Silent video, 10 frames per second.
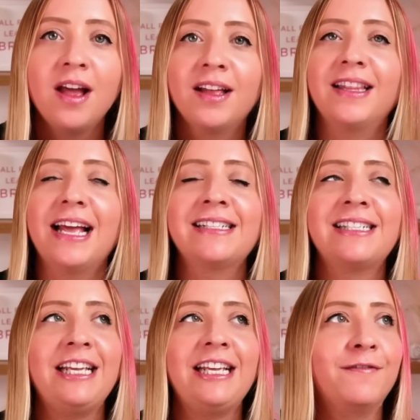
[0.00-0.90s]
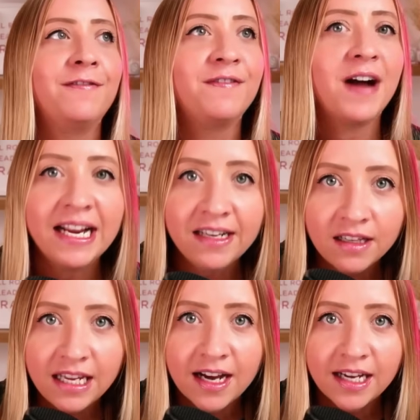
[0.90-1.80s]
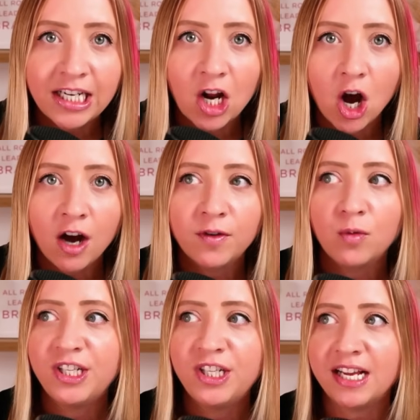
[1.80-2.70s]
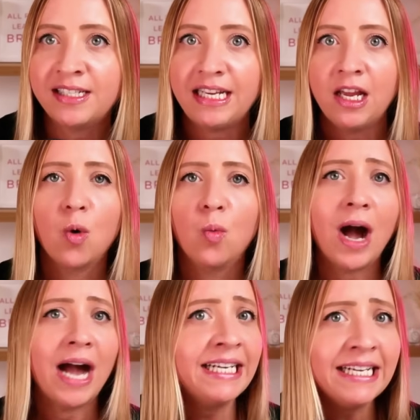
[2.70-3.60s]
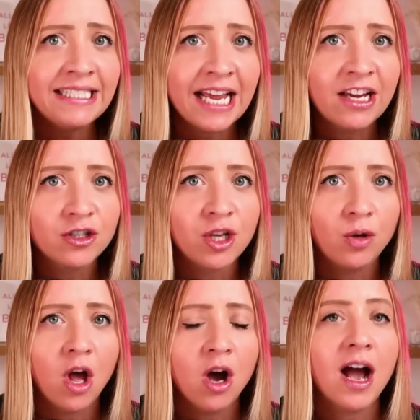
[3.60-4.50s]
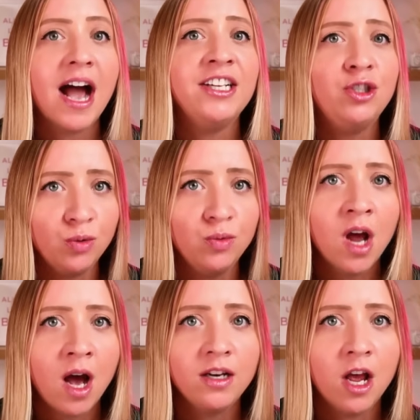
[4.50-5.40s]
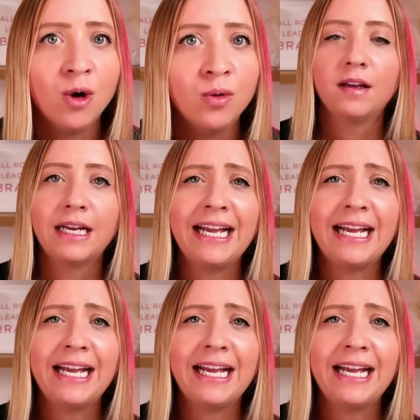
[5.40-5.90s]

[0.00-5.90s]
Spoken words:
Lexi finally cut it off with Jesse. Why did it take her so long? I do not know.